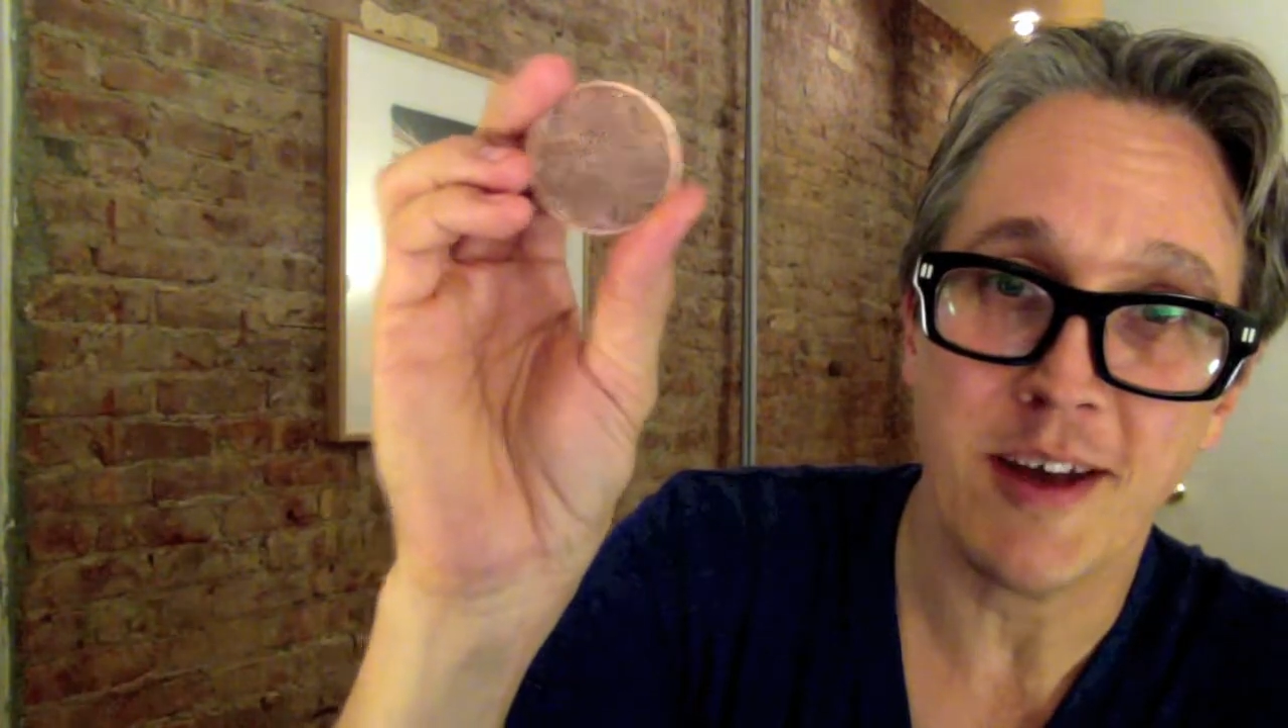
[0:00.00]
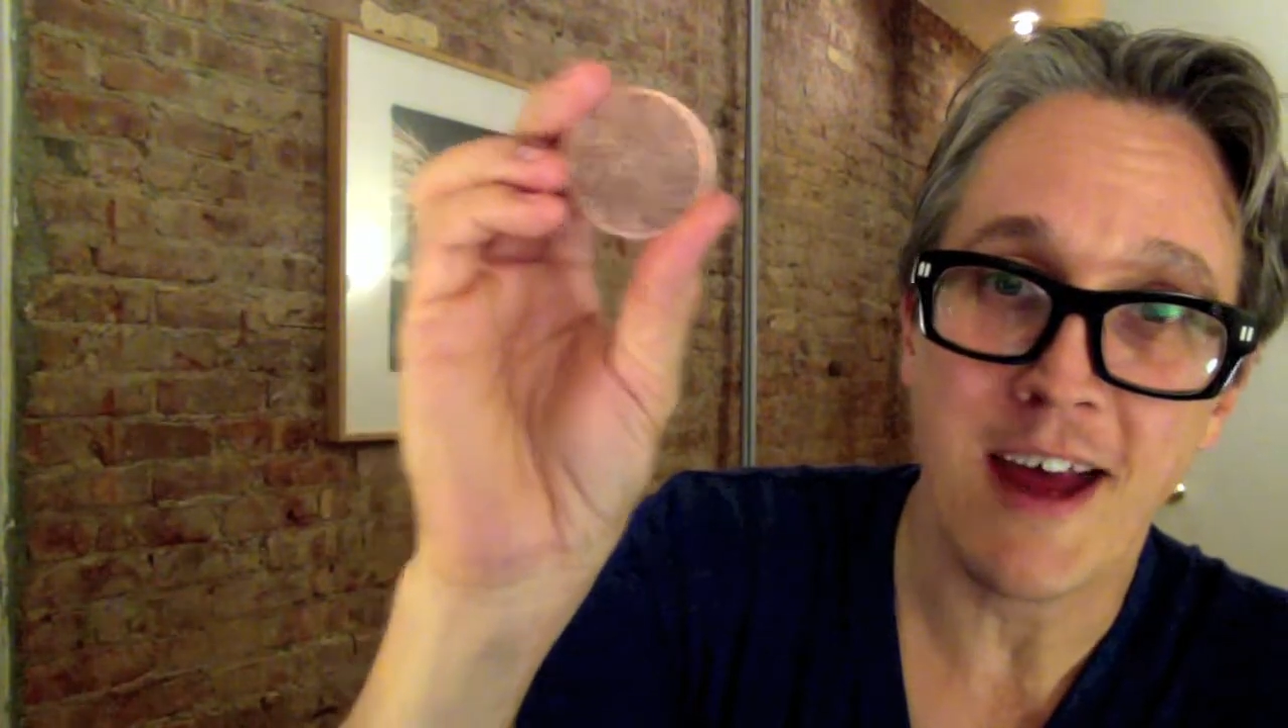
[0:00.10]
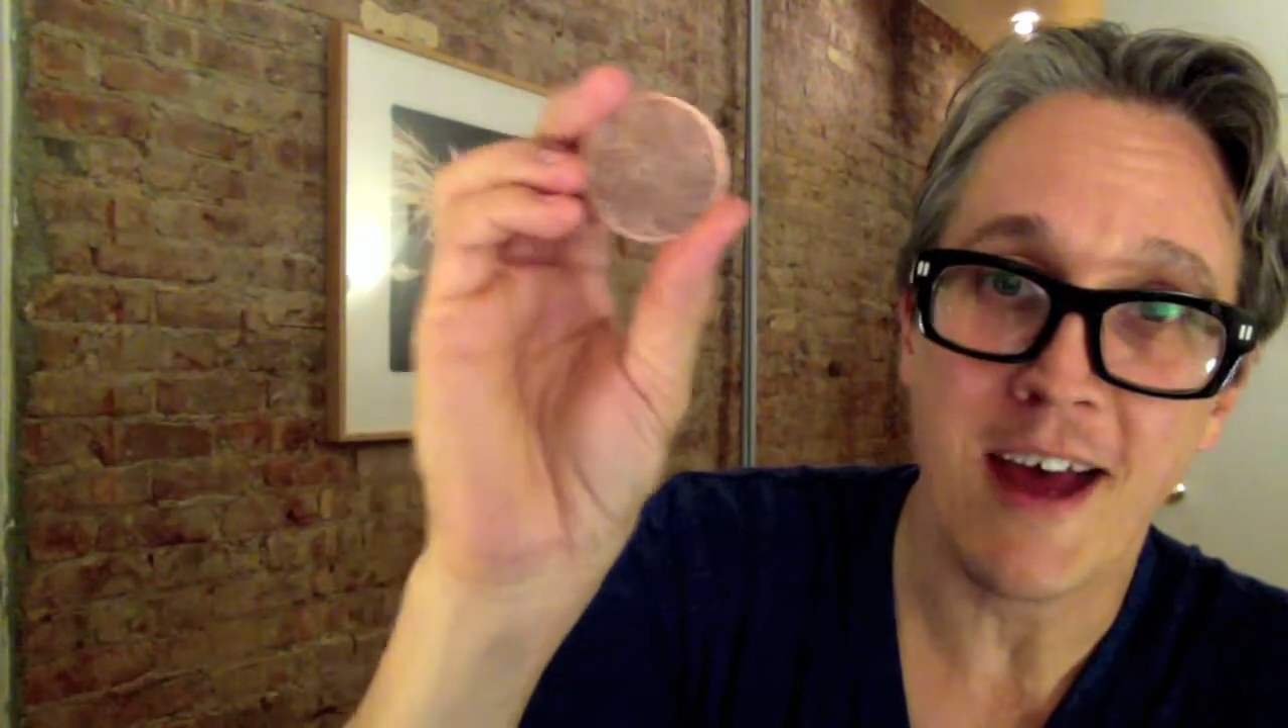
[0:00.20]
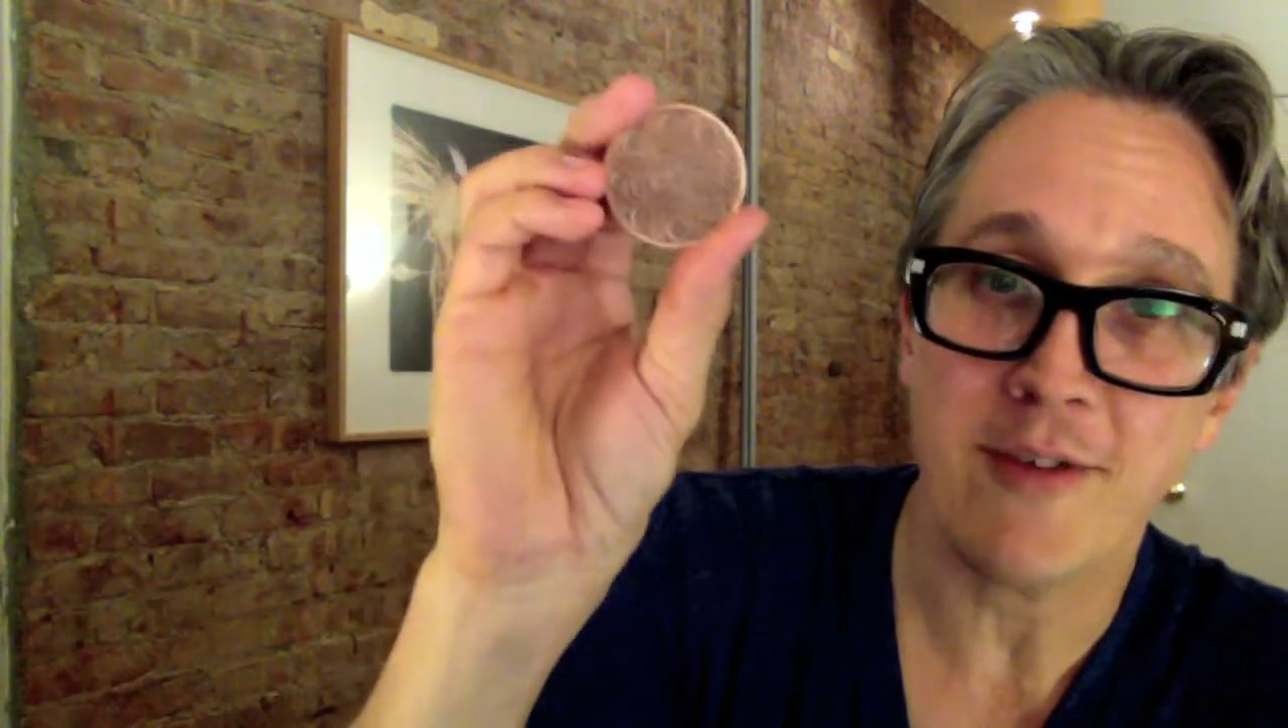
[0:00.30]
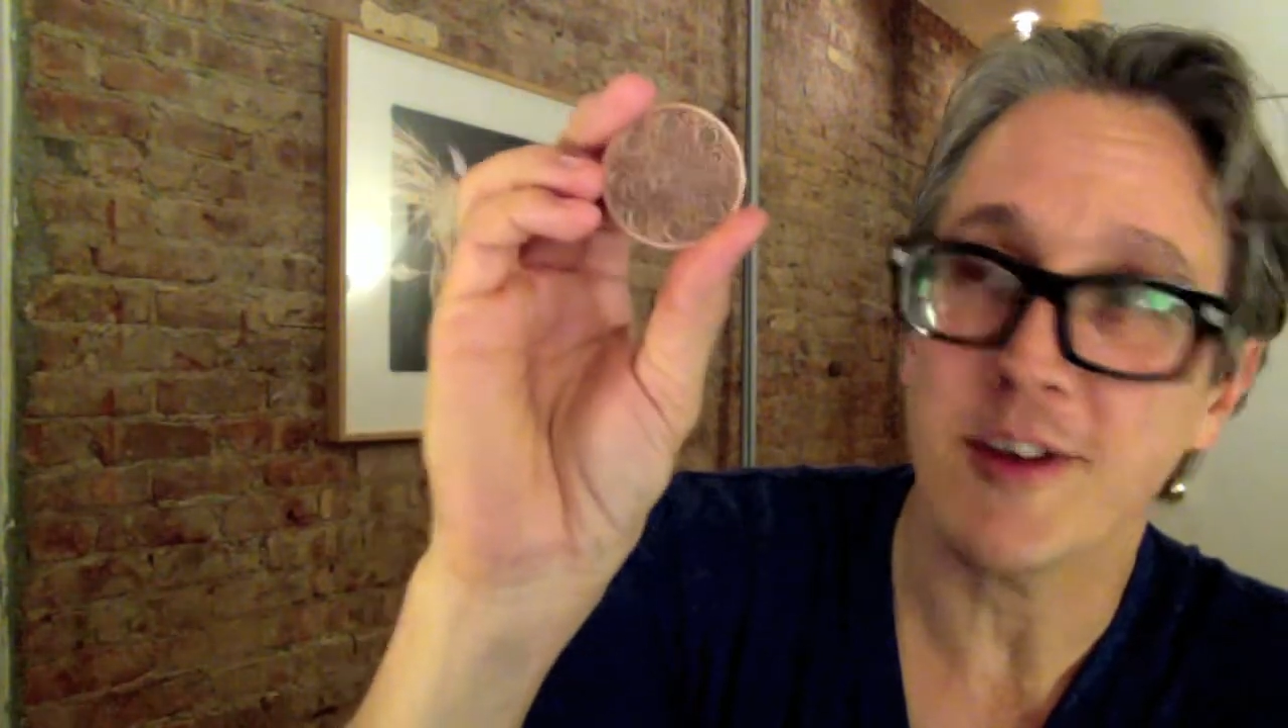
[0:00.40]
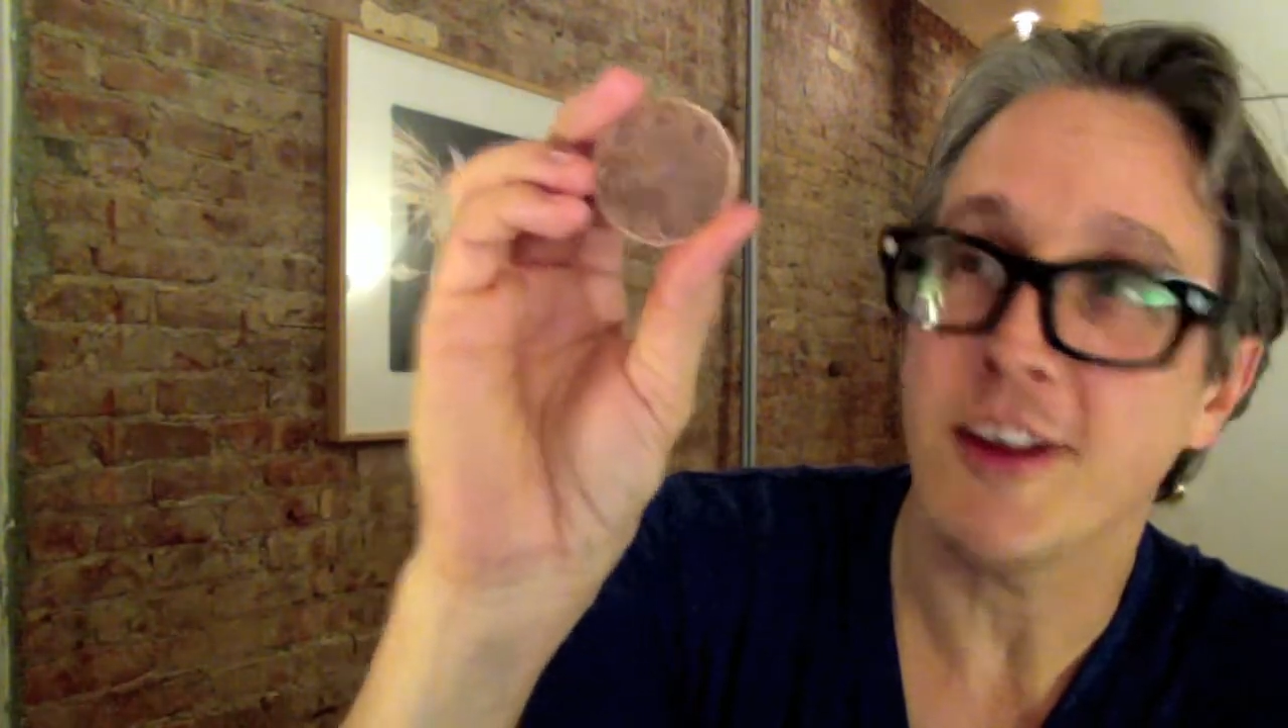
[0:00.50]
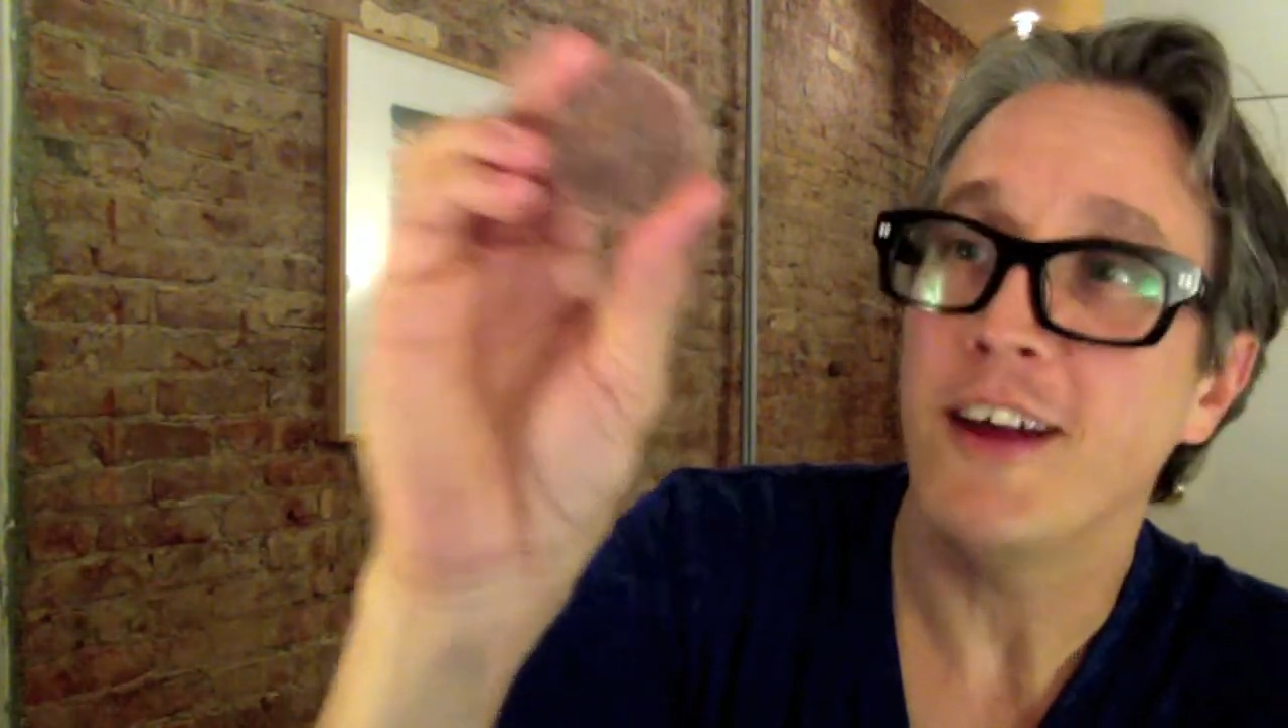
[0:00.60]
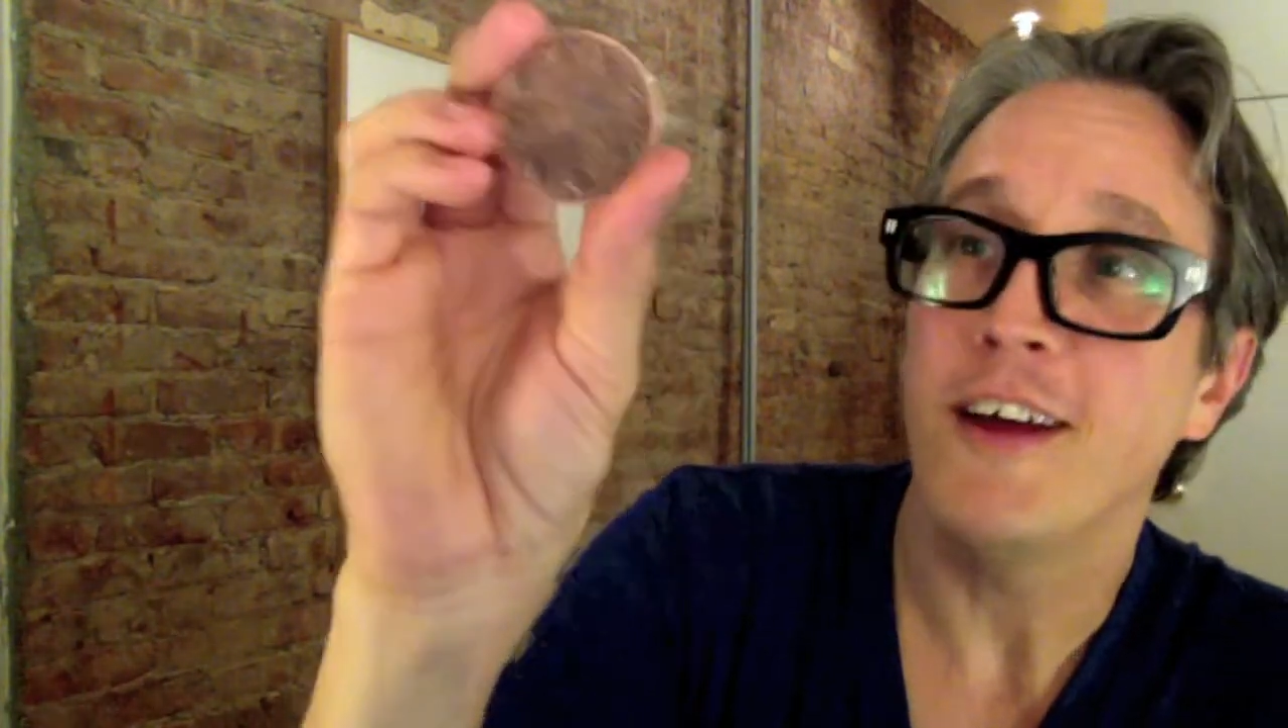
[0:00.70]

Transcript: having